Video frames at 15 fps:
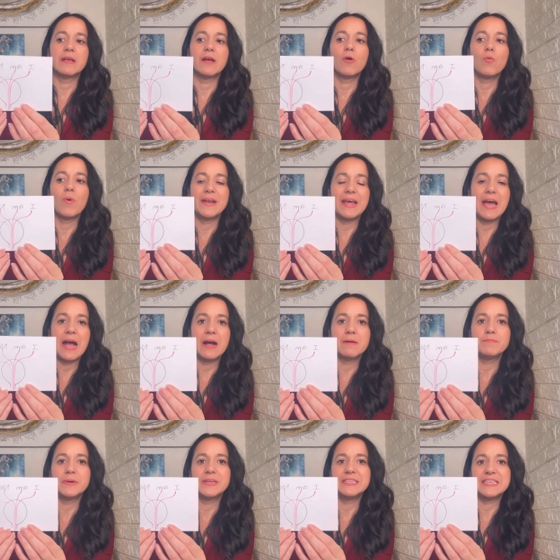what
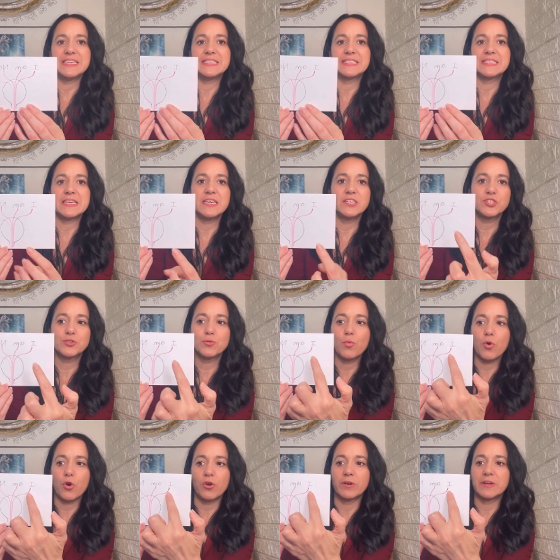happened is each
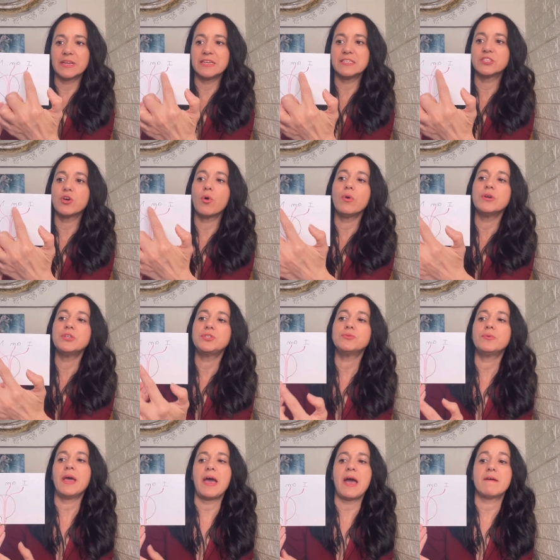word is going
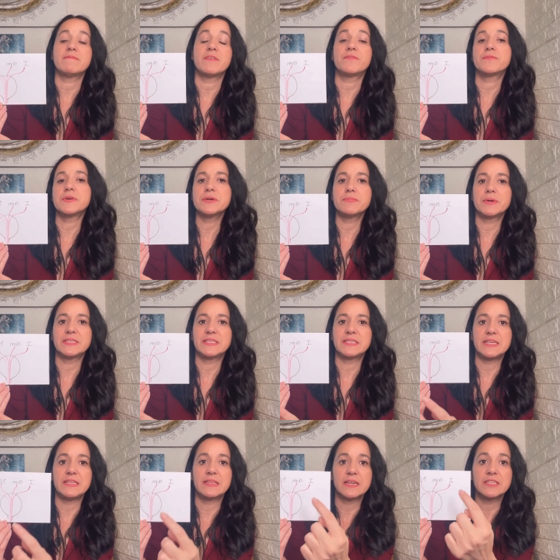to have a
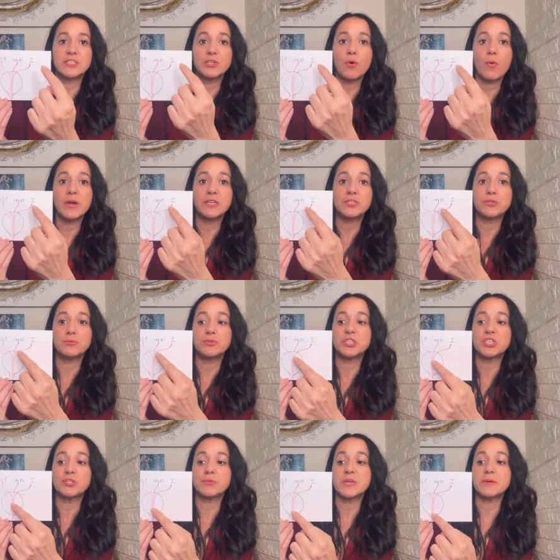frequency that is going to
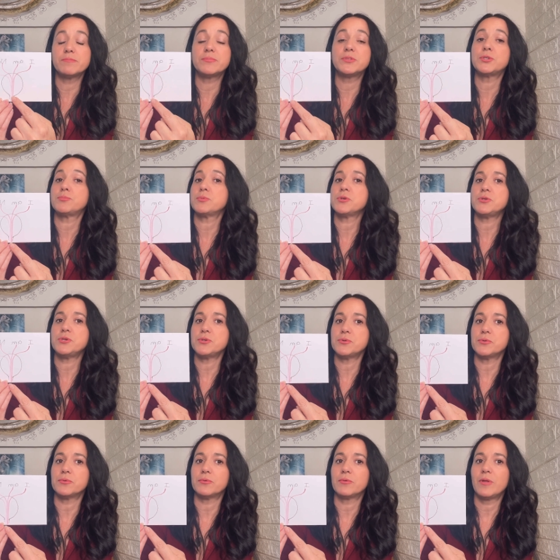stream through
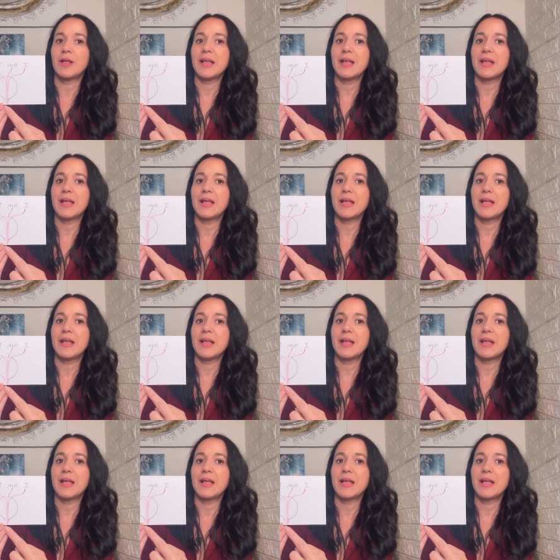you.